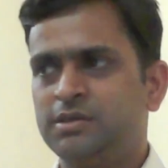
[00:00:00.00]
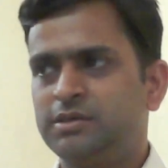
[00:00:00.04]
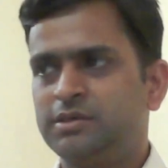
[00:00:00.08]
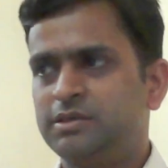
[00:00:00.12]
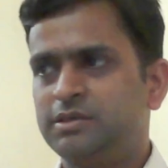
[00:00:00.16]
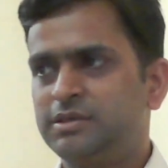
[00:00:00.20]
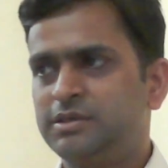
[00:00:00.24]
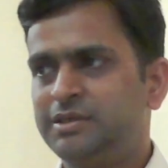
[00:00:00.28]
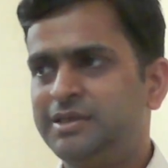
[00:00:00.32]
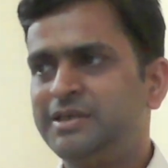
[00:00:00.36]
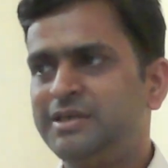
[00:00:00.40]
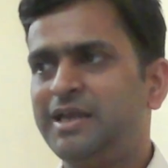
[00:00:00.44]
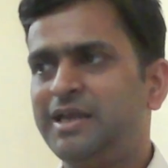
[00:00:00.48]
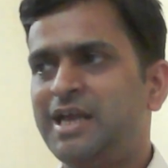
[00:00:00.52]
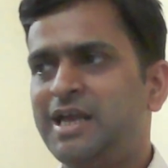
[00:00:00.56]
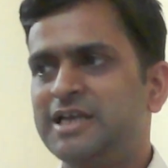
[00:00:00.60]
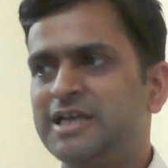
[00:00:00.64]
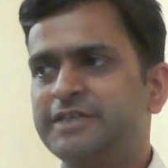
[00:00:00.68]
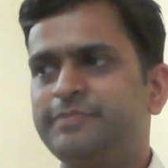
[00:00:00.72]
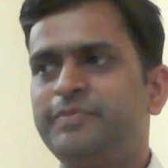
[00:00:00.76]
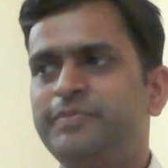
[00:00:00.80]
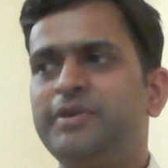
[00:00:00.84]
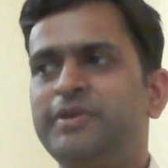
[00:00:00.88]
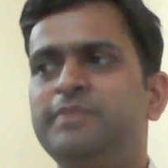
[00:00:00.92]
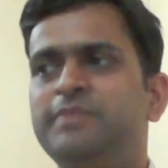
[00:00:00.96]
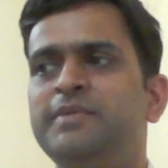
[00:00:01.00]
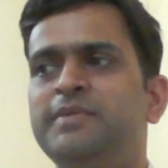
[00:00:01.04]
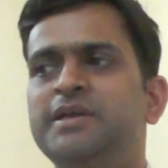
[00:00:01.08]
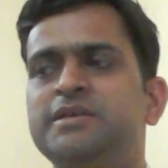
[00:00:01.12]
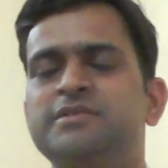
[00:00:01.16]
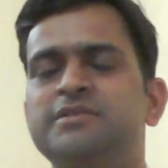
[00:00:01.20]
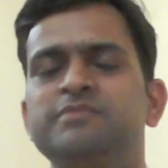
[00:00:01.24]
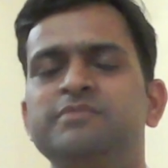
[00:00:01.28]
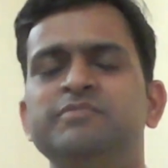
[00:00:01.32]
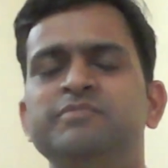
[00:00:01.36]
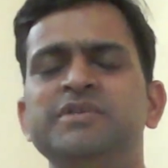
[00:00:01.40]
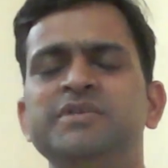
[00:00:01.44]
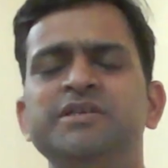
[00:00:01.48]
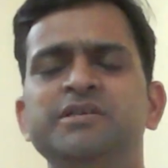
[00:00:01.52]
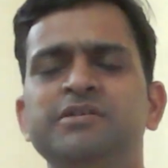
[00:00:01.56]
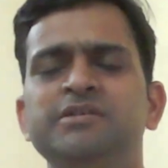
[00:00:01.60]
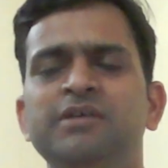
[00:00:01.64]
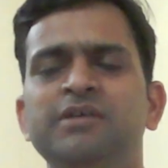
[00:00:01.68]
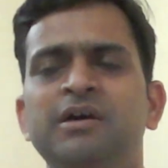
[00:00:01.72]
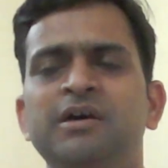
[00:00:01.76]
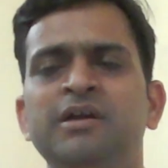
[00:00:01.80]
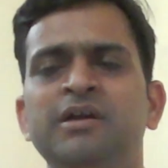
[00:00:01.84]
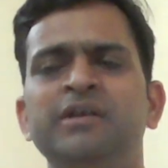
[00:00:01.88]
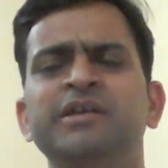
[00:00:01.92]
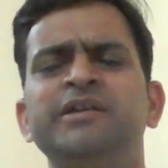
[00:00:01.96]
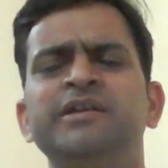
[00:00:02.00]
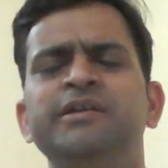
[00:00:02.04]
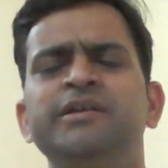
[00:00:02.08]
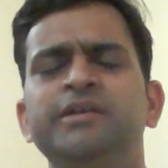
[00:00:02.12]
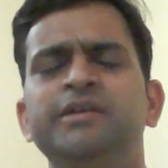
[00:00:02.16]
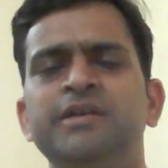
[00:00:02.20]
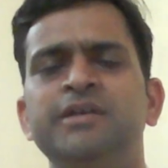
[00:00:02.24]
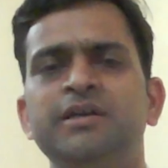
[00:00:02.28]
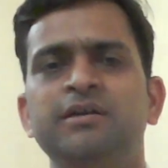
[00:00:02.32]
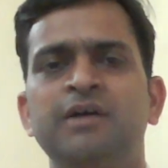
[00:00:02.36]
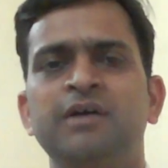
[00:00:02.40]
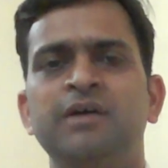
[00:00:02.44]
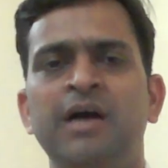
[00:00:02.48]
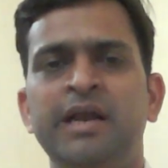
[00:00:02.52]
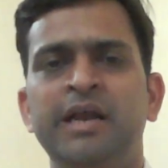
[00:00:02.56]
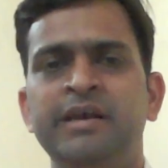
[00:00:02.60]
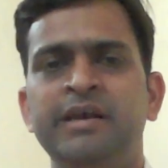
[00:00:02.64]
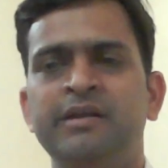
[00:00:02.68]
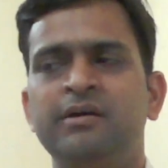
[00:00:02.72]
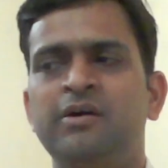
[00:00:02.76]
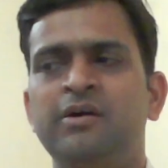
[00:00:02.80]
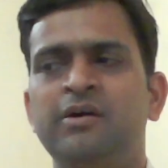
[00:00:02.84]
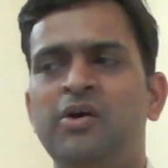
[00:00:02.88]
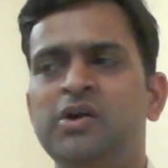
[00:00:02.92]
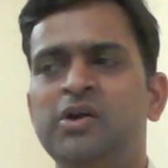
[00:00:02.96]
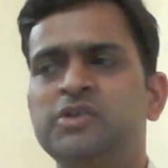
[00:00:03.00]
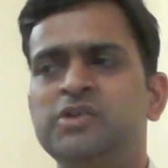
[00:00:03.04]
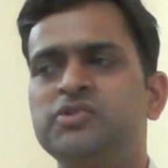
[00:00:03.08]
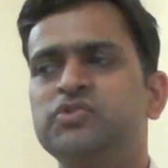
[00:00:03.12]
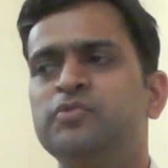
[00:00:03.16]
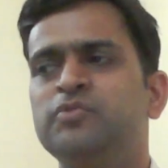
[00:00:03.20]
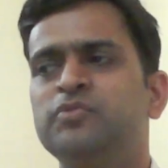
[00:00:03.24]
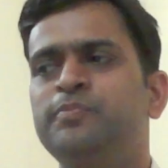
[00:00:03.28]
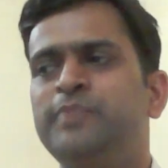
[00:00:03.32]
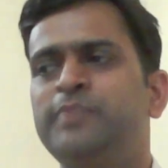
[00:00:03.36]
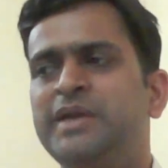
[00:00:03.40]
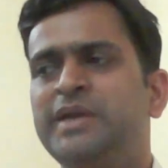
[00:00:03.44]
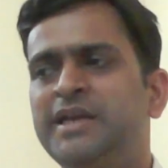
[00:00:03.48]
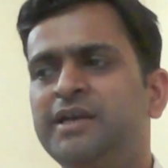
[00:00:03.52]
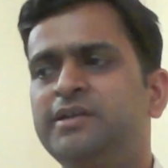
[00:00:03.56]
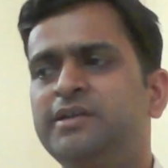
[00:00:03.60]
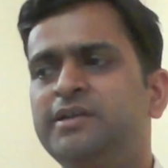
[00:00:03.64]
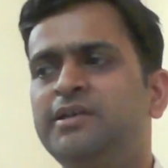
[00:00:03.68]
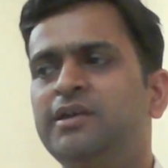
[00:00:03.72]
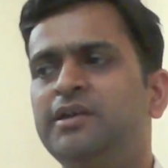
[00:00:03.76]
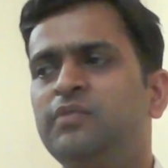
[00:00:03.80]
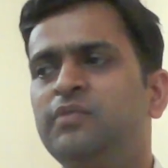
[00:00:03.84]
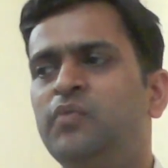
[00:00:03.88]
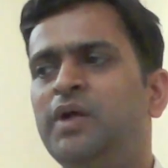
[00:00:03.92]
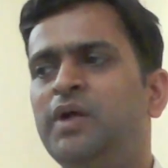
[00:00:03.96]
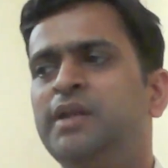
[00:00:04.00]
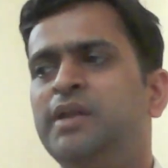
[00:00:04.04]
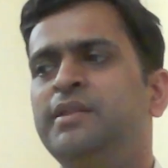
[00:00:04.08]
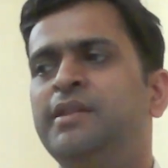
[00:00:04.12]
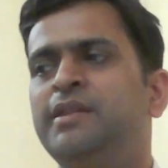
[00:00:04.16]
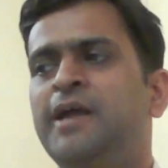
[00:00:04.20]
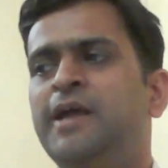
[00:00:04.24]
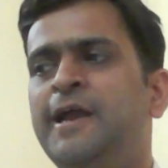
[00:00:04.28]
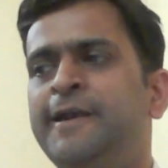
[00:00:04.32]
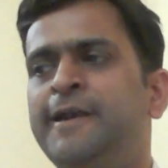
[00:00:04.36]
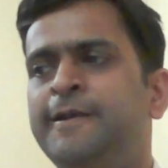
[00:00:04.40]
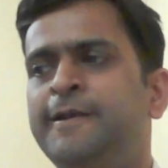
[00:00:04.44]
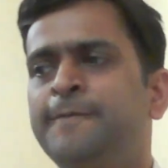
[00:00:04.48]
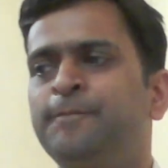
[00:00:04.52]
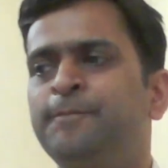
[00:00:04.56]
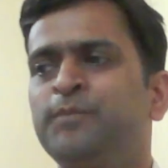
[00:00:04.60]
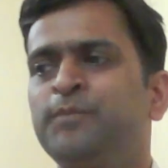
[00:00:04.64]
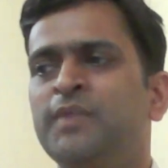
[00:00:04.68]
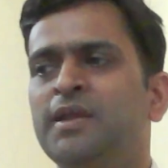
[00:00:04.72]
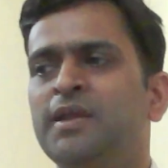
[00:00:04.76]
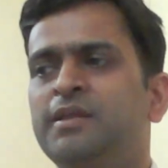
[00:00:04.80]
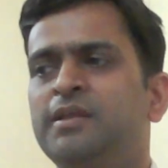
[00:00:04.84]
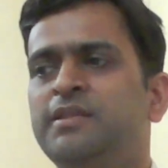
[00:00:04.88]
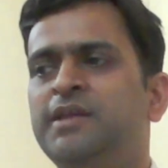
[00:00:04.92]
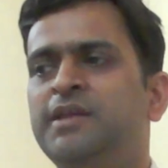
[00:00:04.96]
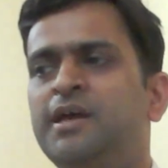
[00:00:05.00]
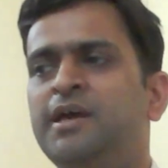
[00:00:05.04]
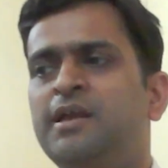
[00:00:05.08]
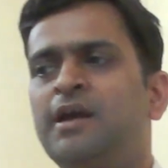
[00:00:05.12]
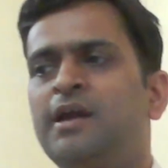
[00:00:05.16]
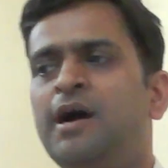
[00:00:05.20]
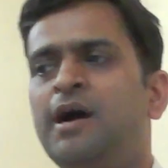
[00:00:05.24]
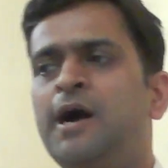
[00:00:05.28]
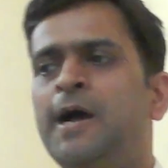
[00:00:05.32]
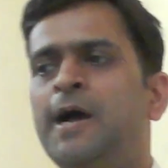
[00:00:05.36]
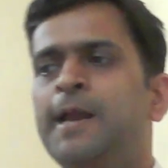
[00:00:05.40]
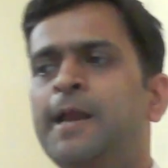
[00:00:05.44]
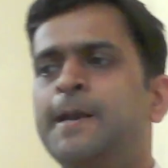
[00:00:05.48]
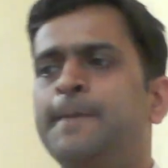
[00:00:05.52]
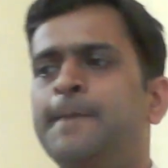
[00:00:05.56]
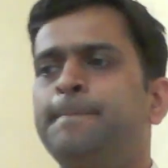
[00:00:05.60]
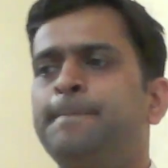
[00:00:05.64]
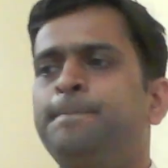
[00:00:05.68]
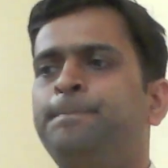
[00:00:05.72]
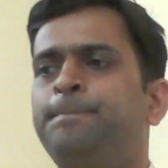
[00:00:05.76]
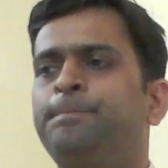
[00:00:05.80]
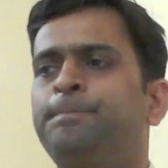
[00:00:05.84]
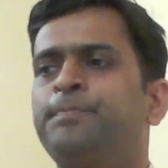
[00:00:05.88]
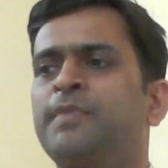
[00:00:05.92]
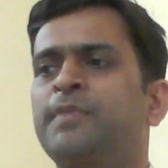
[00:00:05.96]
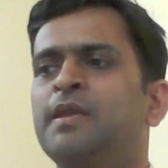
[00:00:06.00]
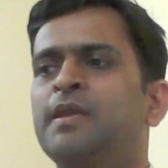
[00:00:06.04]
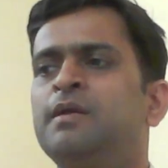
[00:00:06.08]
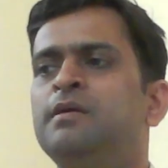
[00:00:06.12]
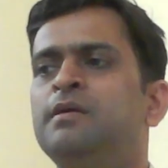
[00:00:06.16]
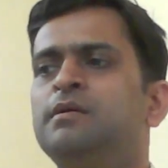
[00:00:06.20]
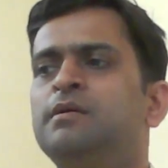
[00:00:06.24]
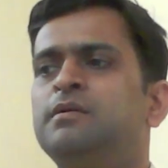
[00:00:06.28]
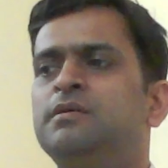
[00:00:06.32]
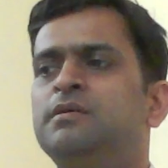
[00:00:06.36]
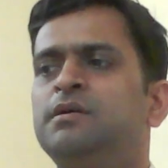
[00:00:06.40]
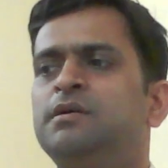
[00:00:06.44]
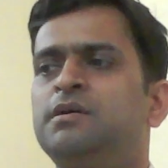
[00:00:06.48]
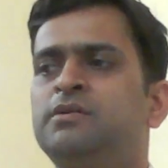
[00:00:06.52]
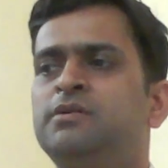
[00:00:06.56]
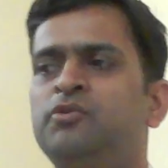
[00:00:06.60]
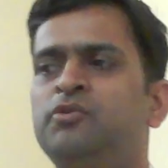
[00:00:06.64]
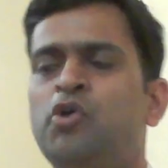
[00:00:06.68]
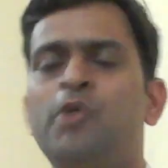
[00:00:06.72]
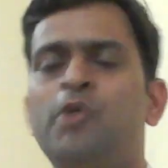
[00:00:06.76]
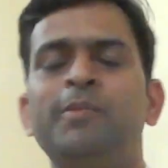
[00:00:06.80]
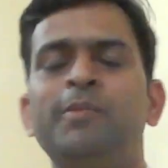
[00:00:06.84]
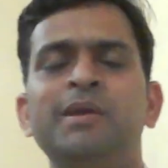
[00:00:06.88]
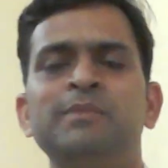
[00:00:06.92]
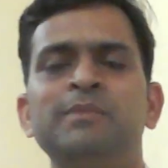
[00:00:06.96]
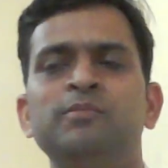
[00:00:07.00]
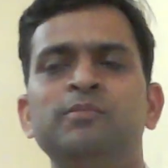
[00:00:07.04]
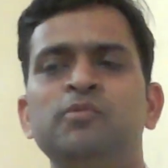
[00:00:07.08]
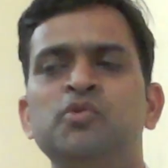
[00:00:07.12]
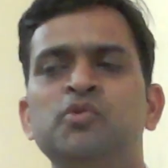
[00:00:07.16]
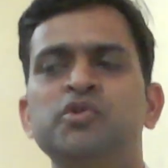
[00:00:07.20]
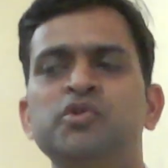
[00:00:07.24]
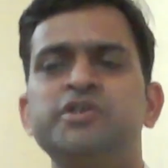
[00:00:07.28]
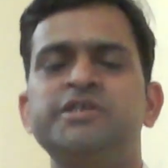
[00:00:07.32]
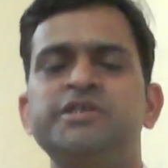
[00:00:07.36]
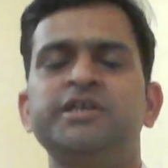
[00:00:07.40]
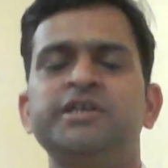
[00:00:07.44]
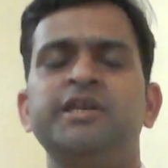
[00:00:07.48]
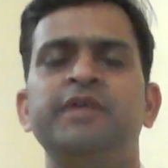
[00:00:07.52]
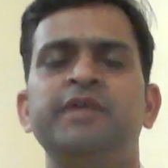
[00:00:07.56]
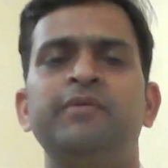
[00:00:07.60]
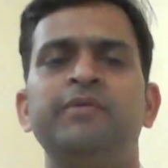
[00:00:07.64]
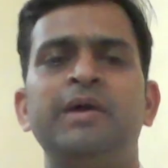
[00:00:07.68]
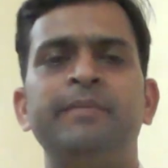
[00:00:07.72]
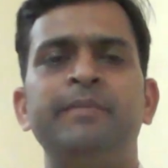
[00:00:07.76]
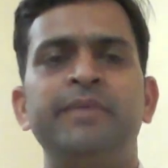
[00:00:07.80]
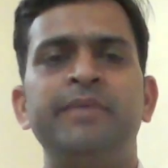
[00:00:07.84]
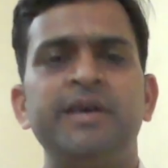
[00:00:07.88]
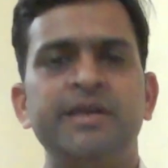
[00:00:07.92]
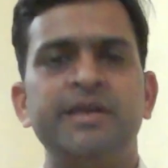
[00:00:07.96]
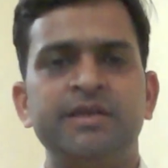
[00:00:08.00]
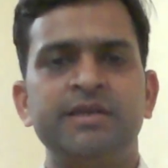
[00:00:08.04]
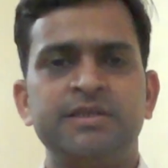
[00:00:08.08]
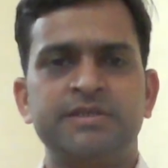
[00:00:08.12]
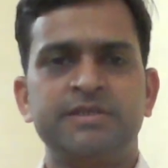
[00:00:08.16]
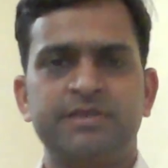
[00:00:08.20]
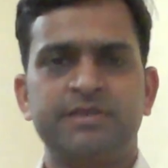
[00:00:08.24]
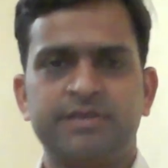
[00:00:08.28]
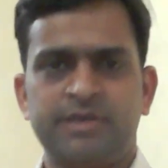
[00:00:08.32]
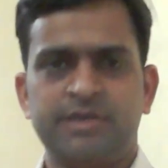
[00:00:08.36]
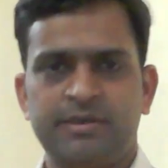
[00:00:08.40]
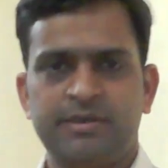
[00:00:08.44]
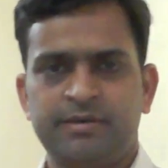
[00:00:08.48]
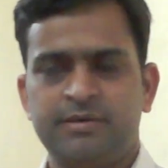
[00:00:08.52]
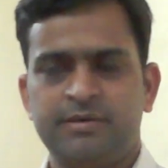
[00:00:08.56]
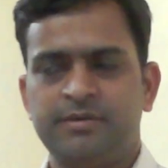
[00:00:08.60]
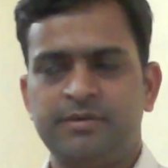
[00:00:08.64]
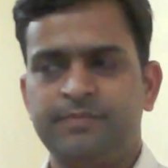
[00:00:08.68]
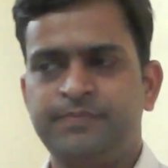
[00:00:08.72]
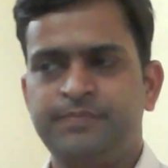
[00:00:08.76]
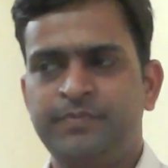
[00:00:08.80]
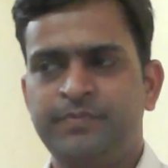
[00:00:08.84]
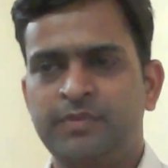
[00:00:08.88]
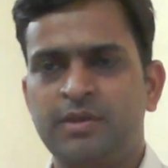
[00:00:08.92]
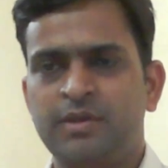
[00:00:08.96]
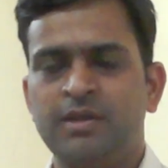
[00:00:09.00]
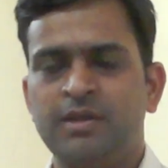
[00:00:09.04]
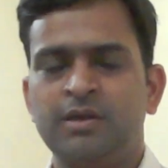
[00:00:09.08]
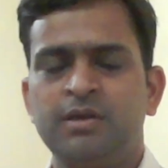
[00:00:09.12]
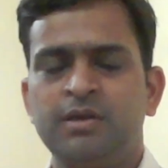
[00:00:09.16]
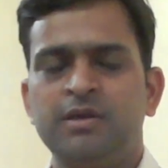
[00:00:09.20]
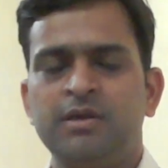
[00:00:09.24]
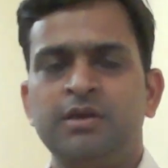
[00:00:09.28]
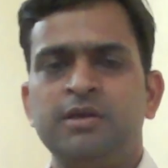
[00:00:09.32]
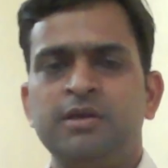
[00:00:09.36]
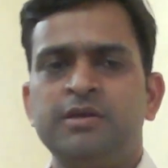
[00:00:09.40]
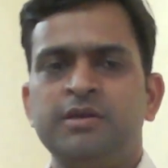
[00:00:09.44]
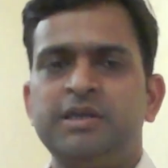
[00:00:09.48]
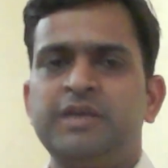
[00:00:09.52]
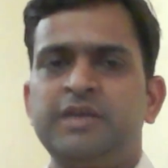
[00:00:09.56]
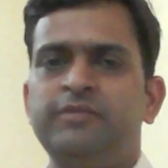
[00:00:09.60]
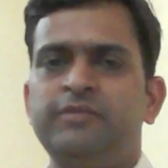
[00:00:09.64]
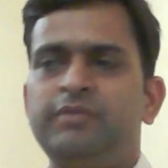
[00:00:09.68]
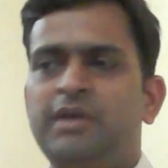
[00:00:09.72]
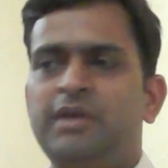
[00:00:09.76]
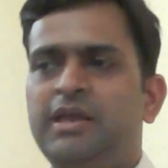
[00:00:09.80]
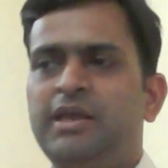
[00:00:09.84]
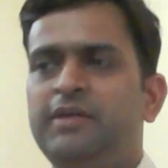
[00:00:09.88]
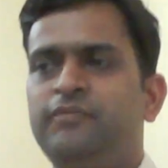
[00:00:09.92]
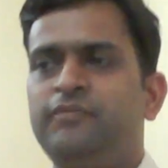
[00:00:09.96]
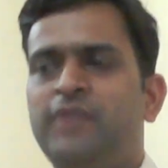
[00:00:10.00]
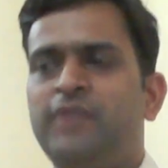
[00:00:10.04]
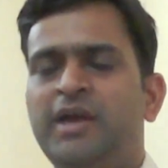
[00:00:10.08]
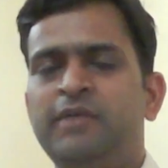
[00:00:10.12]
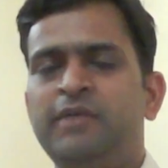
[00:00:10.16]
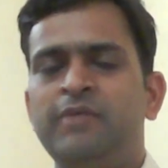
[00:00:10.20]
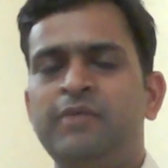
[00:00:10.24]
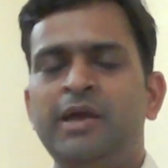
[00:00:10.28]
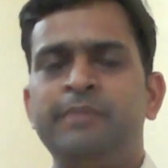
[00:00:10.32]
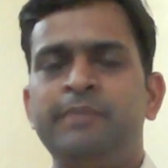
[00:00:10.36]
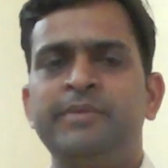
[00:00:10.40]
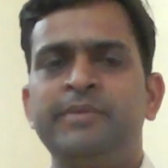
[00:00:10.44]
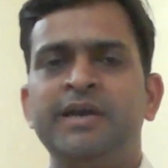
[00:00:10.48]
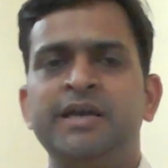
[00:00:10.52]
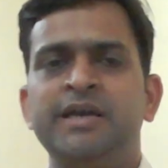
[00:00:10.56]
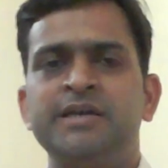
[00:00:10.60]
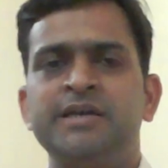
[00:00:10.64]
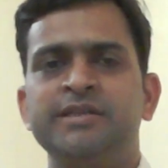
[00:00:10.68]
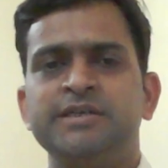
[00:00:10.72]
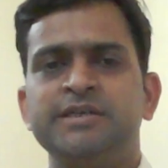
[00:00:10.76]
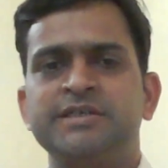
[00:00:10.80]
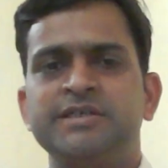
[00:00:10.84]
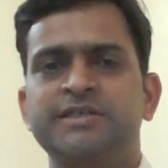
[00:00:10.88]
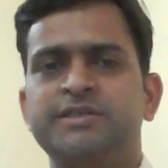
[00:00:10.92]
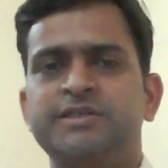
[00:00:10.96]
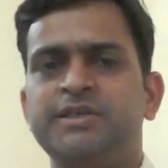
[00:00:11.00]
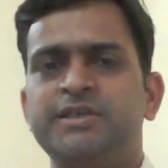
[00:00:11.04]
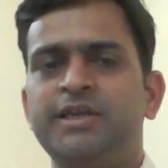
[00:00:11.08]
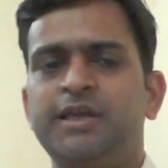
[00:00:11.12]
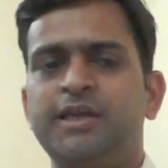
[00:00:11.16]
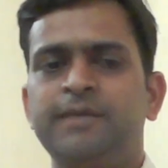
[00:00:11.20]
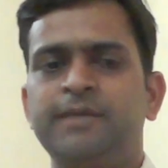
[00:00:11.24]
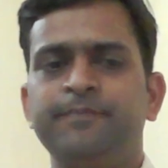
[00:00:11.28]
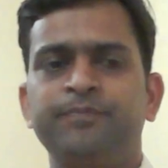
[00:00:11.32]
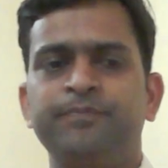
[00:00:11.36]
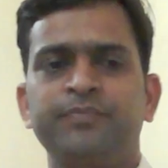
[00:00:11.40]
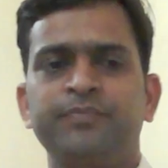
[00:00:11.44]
did experiments and also predicted one that there are normal modes in a vibrating string. If I vibrate the string,